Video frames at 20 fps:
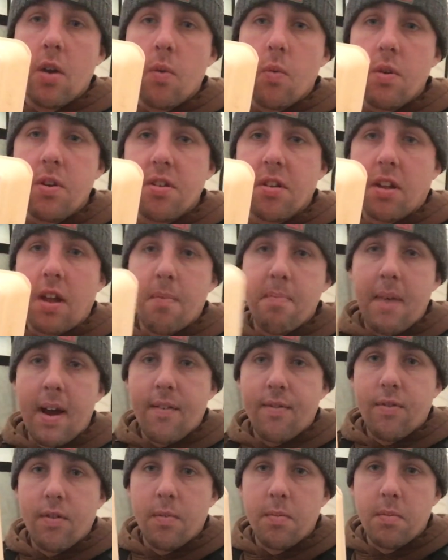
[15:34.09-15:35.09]
We just come back
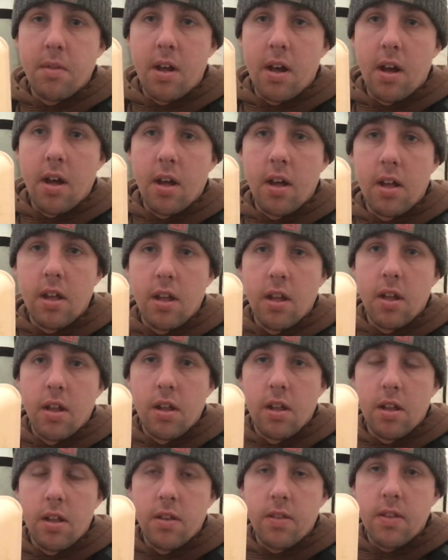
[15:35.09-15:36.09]
from the
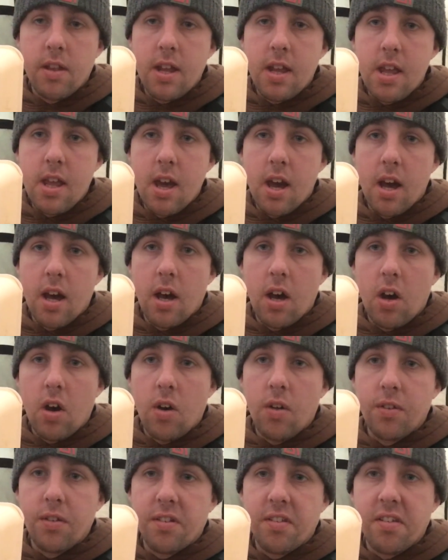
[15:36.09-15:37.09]

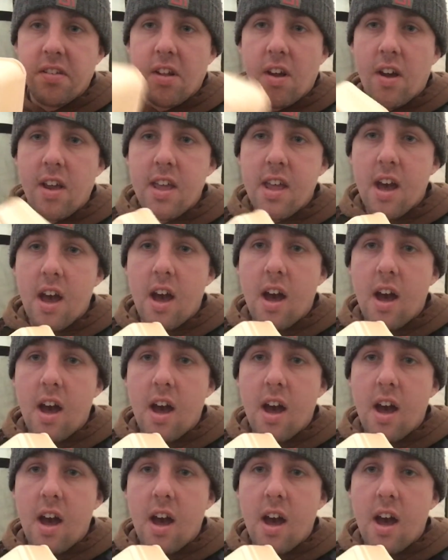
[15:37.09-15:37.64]
on-site